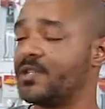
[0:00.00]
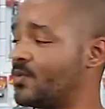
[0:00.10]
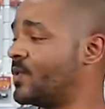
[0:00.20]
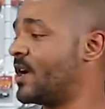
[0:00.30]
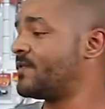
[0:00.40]

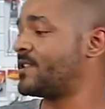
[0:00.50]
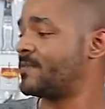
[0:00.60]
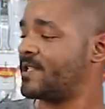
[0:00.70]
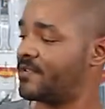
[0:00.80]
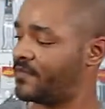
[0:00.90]
do have the
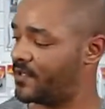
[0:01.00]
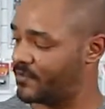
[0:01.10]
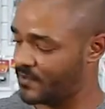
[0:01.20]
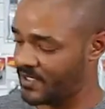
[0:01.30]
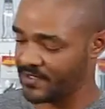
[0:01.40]
specific
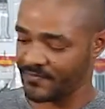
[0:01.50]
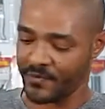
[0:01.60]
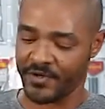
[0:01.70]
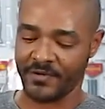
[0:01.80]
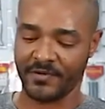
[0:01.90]
coolants
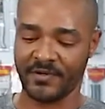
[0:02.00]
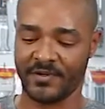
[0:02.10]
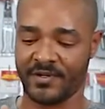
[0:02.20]
for you.